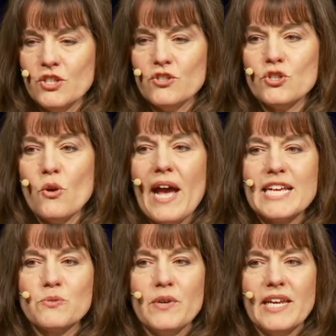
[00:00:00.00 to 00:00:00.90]
So,
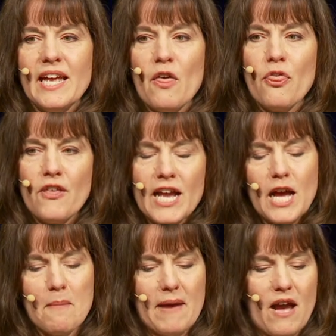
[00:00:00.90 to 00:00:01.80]
as we think
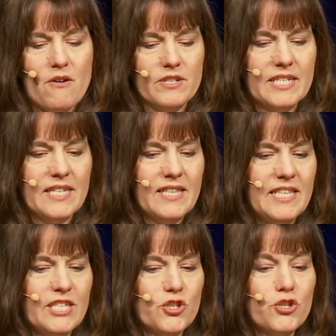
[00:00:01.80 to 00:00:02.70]
about
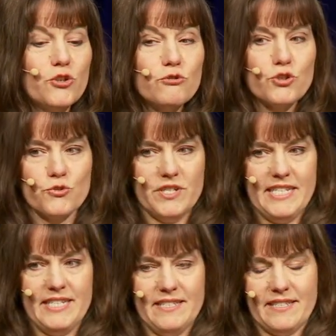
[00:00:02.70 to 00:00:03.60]
these two
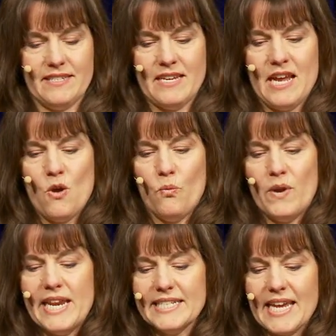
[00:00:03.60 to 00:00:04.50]
trees, we
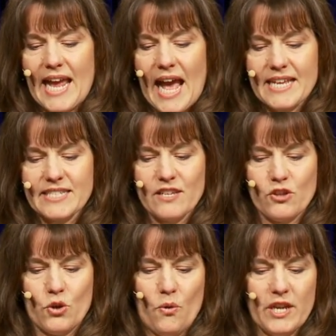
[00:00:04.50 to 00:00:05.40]
need to ask the
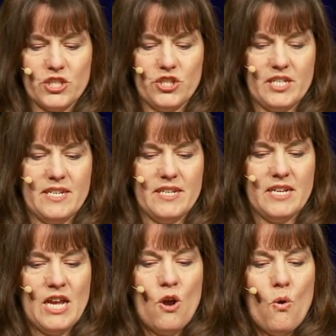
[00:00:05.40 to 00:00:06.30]
question
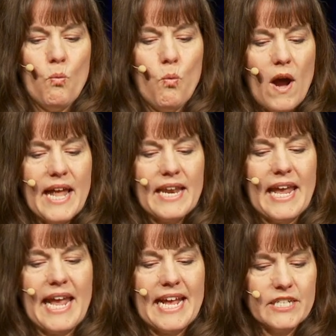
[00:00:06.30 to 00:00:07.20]
what
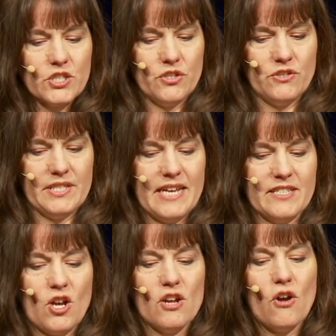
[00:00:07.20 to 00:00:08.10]
answers has
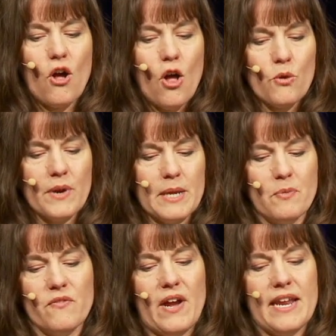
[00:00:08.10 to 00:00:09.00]
God already
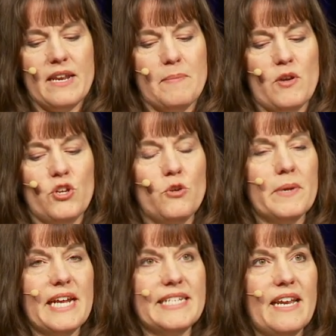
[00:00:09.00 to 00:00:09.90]
provided about
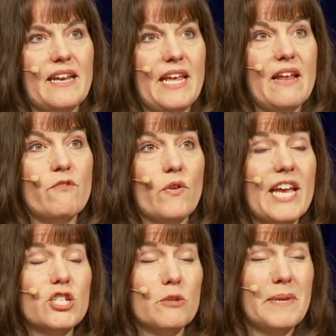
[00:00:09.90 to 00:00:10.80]
human identity and
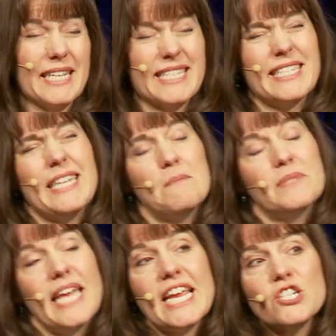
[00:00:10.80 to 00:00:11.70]
vocation? Because the
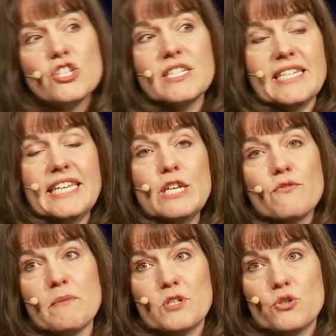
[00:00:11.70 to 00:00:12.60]
temptation to eat
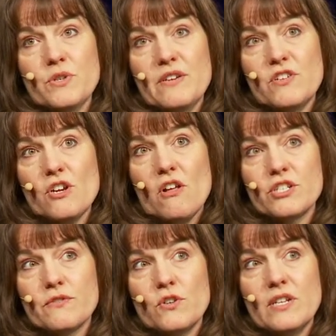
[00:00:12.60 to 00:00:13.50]
from the tree of the
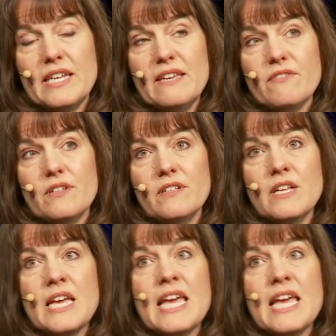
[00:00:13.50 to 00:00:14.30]
knowledge of good and evil